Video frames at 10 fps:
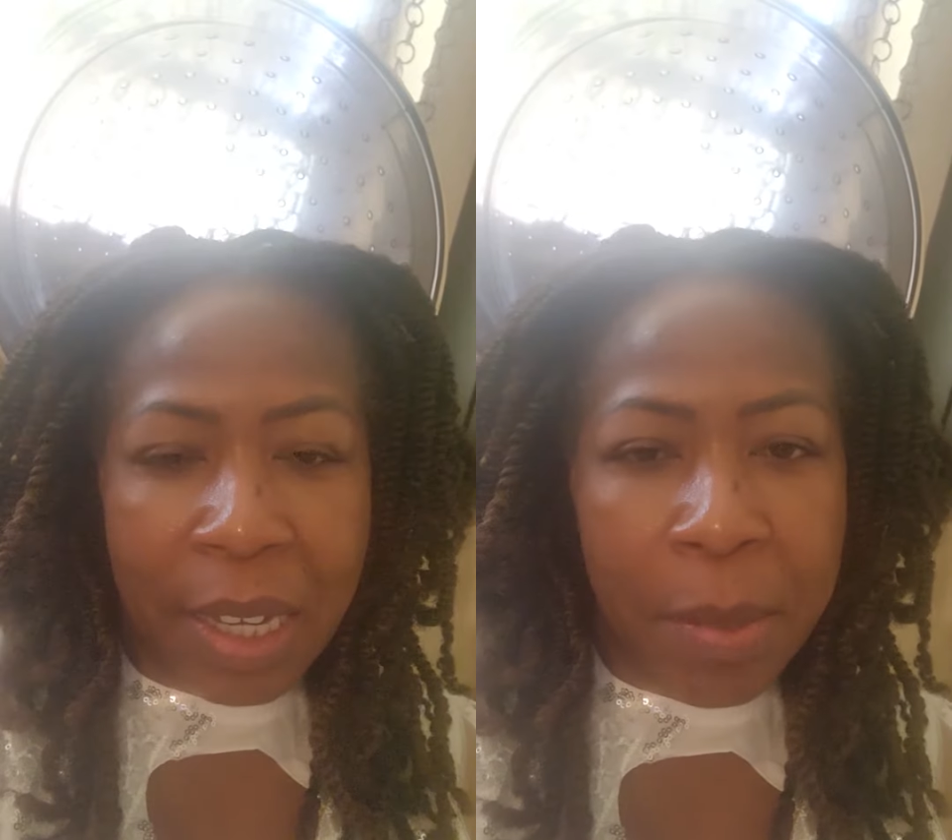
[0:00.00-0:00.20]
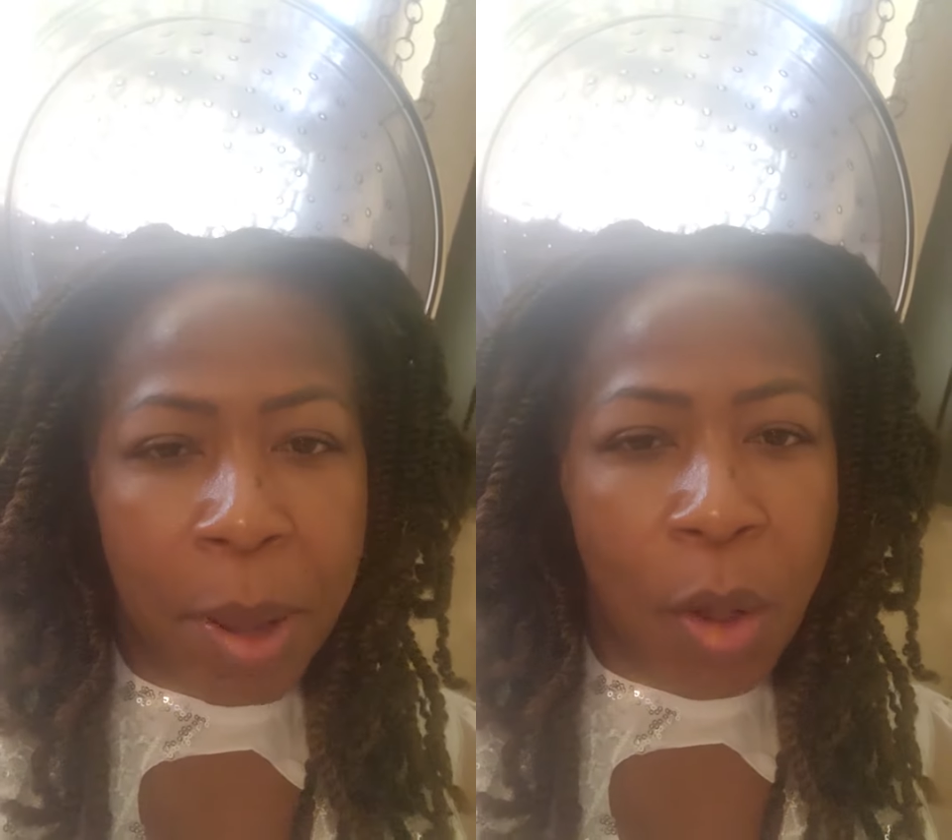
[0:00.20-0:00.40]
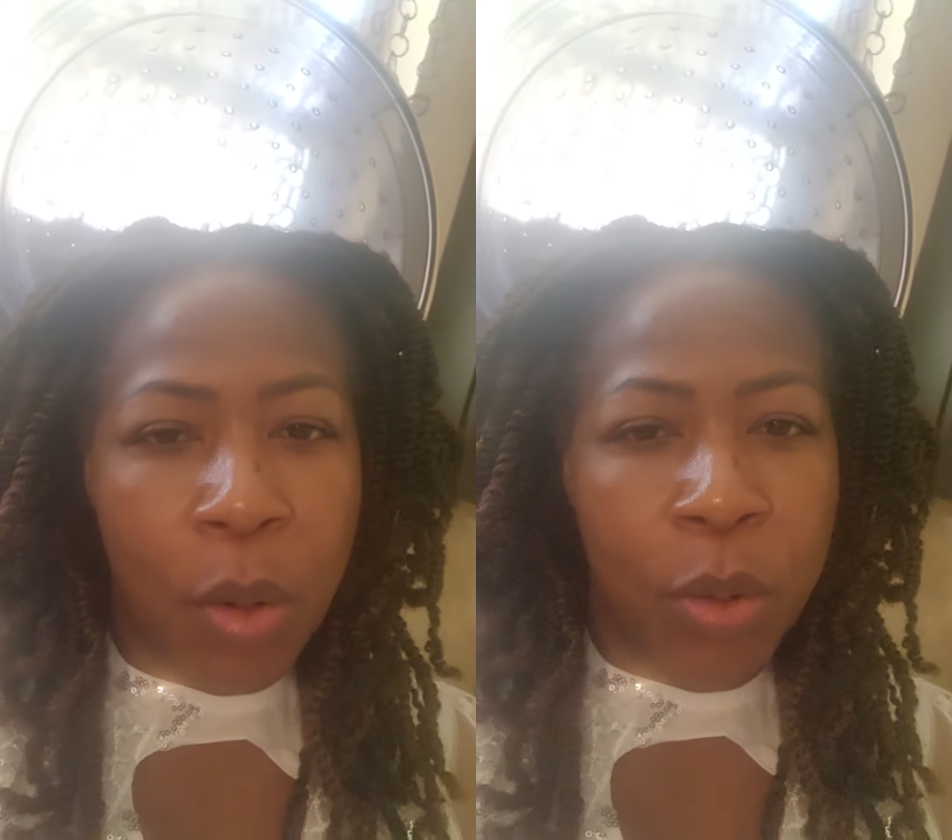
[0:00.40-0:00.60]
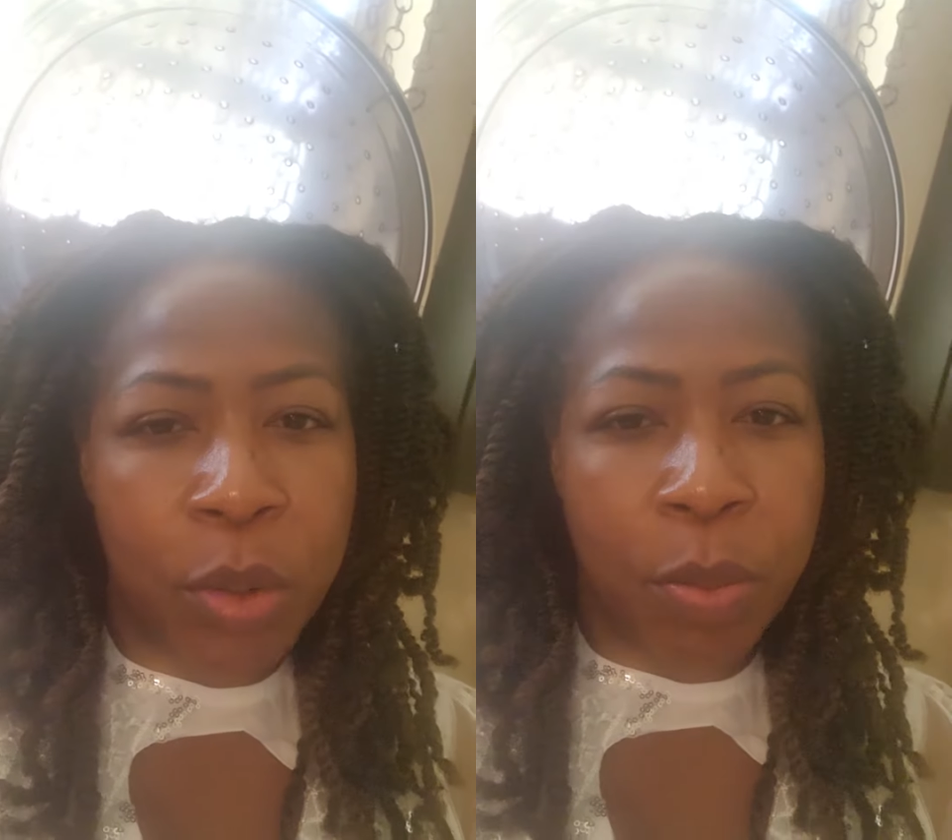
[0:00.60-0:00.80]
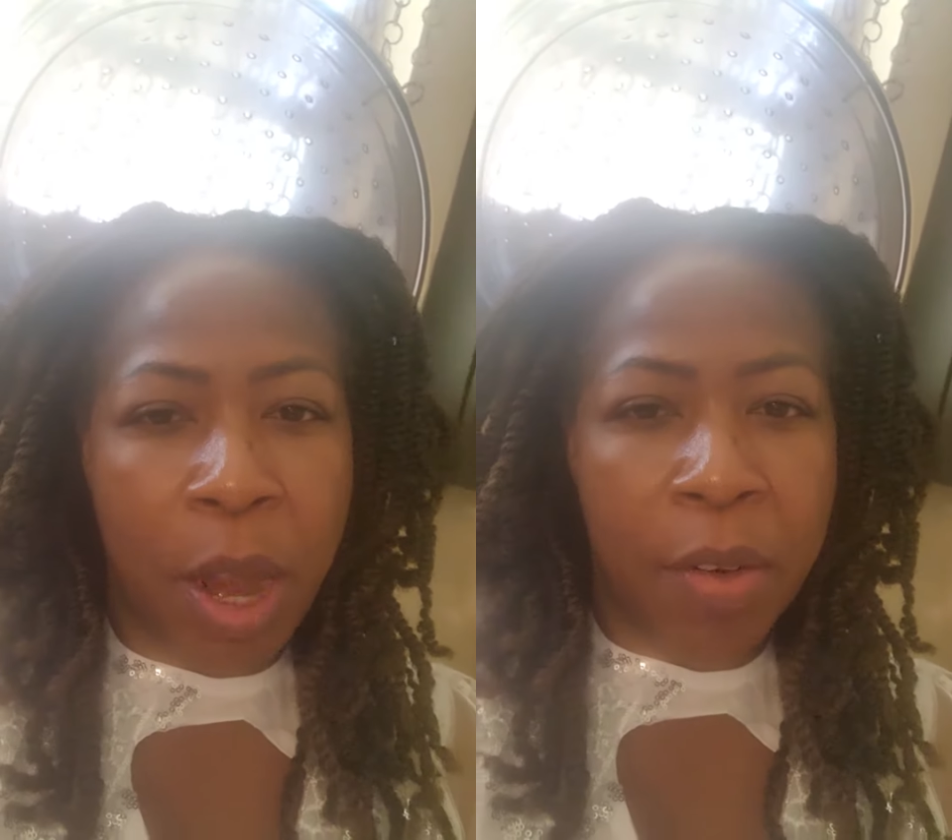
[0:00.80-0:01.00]
Iba
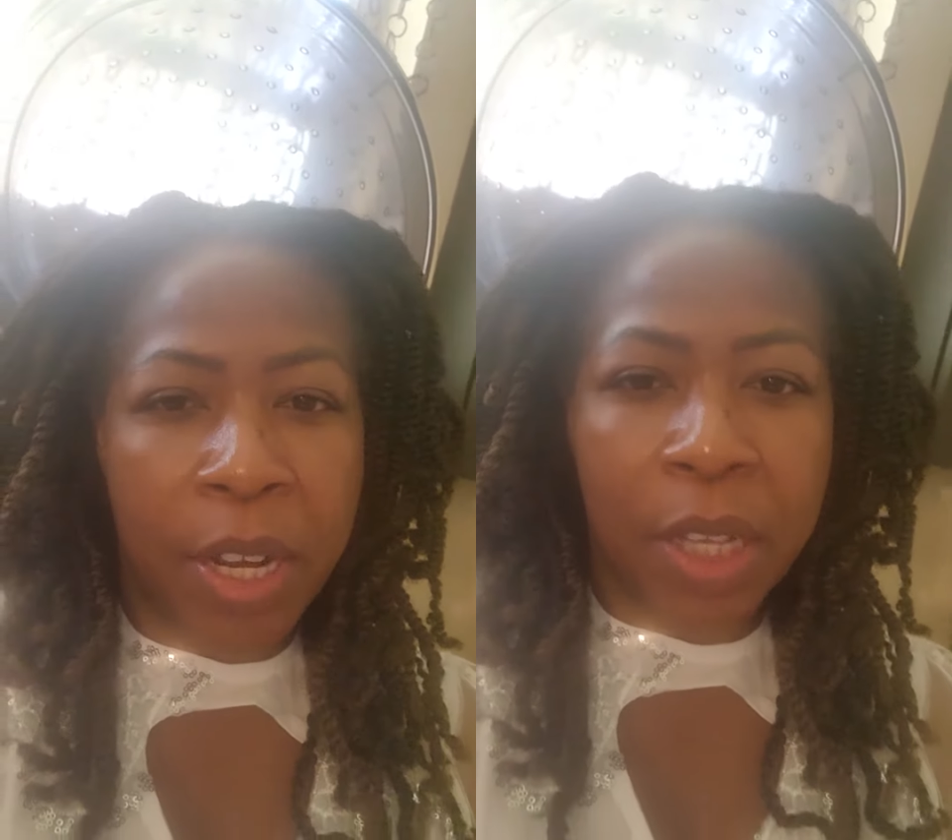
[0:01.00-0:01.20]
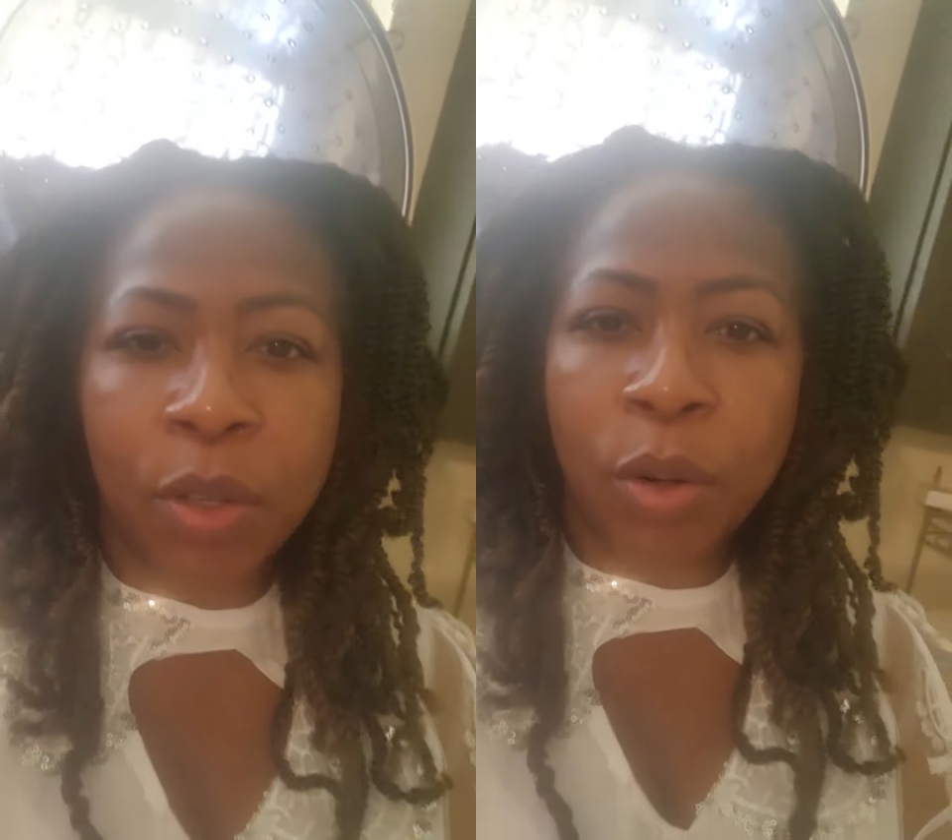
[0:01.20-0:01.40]
Olodumare,